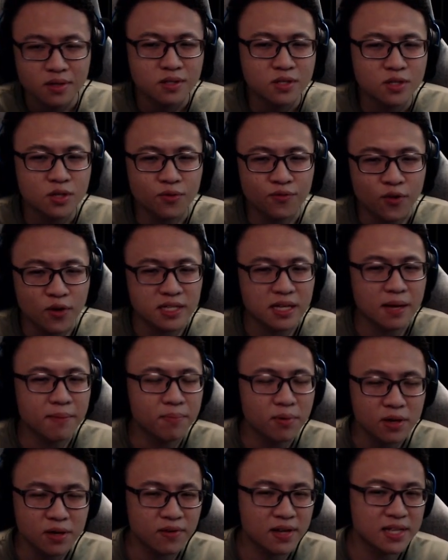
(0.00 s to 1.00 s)
So for
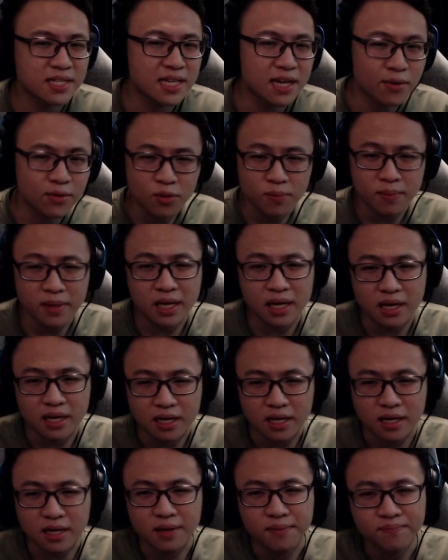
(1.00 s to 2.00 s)
example, if let's say I want to make
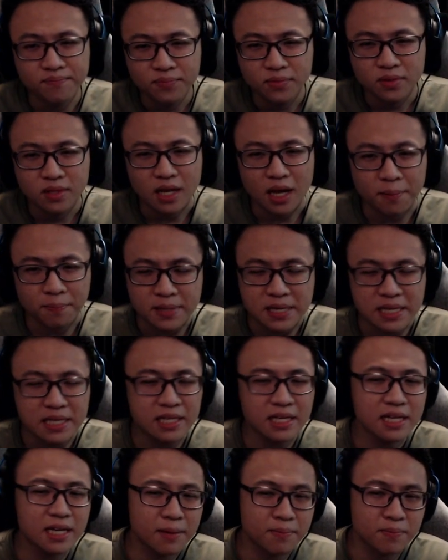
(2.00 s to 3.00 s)
a
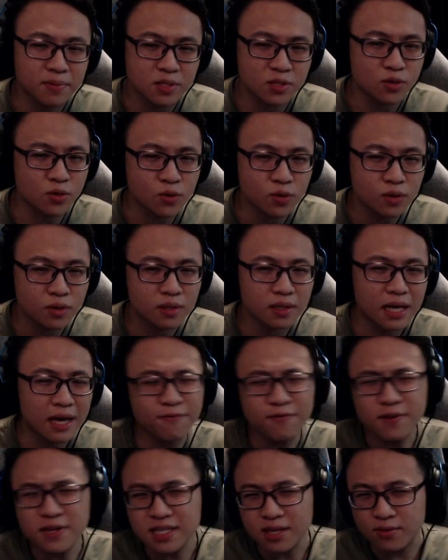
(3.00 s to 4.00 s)
Arkpedia episode,
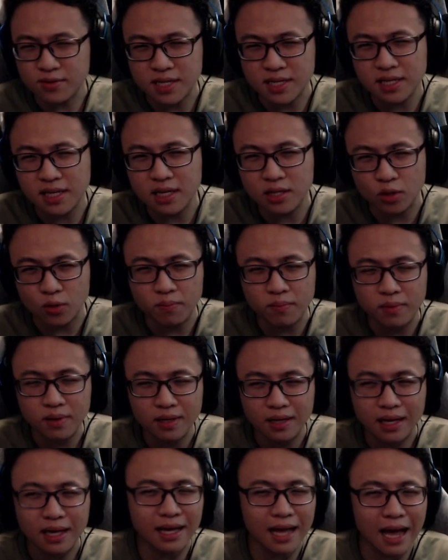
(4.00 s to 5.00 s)
at first I was thinking
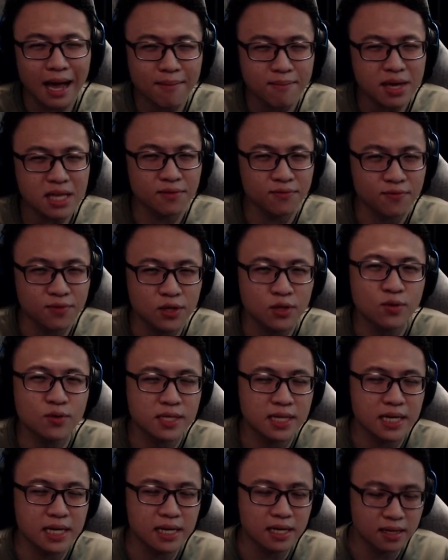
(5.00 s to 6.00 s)
I made a video
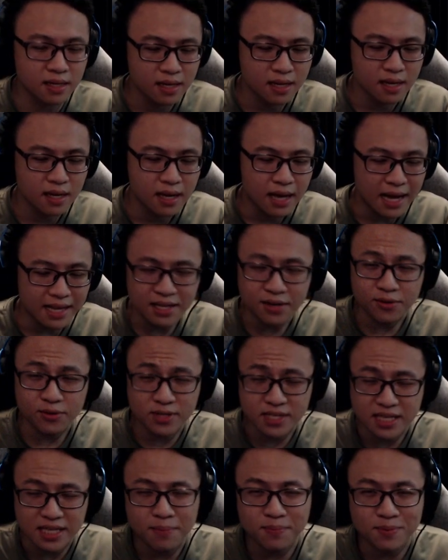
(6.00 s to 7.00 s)
saying, I think it
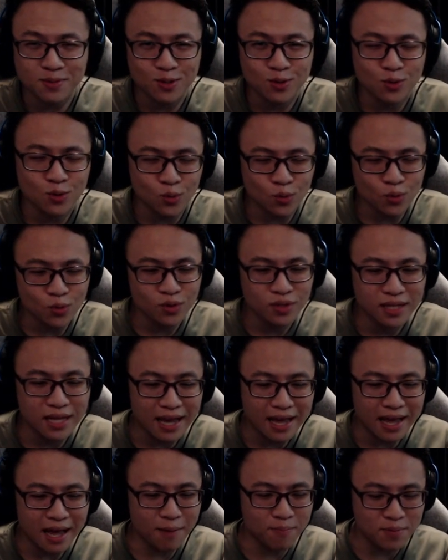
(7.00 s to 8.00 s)
was in episode 2,
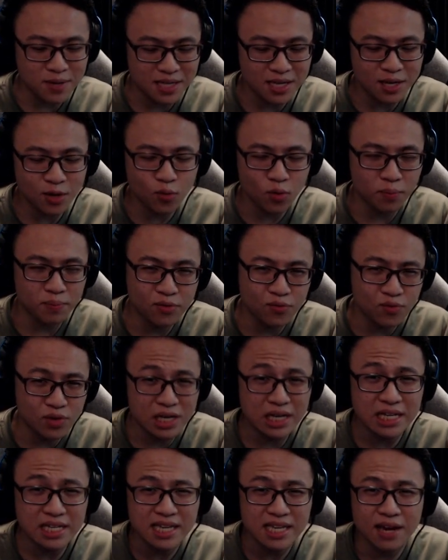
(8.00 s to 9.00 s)
that Arkpedia will be
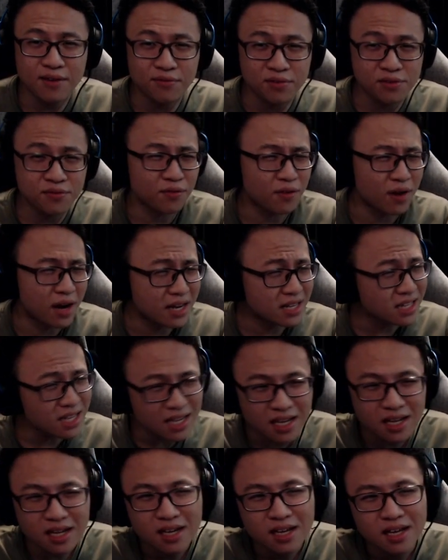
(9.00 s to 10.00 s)
released every
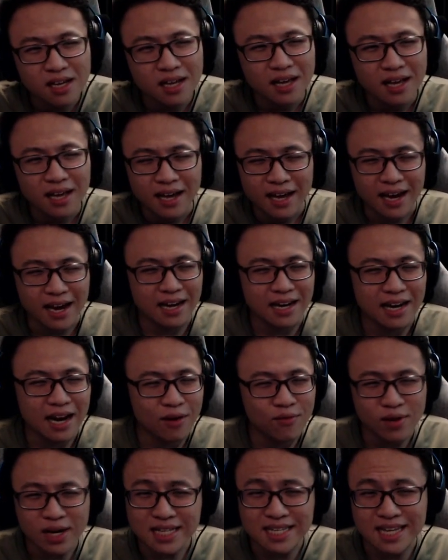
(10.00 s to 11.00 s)
Friday, and I
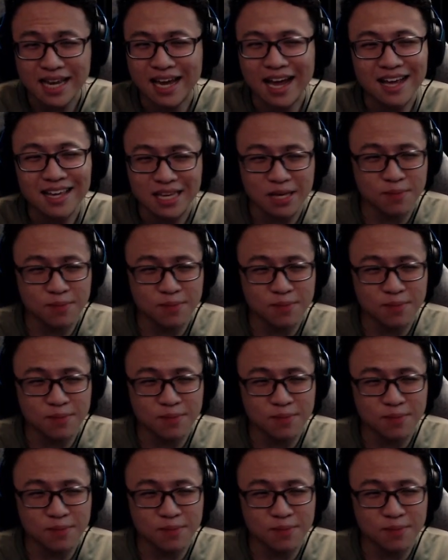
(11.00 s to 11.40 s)
realized I can't